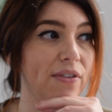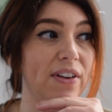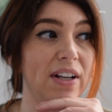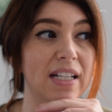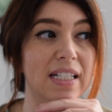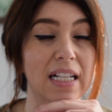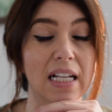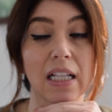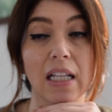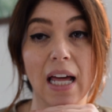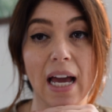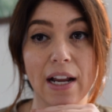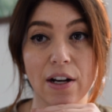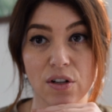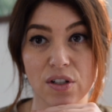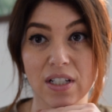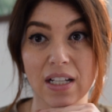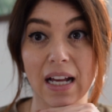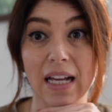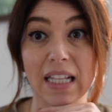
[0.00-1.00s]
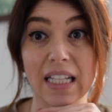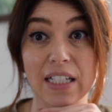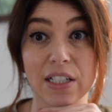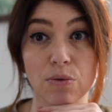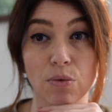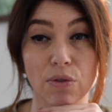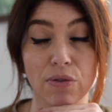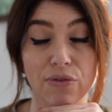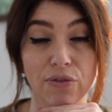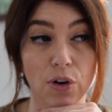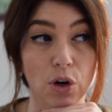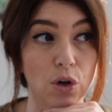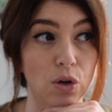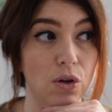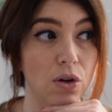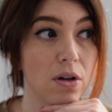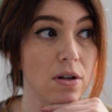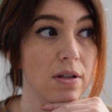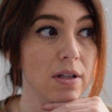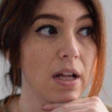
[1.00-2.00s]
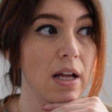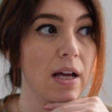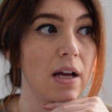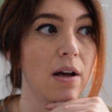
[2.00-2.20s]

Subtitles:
it is a client or stylist referral,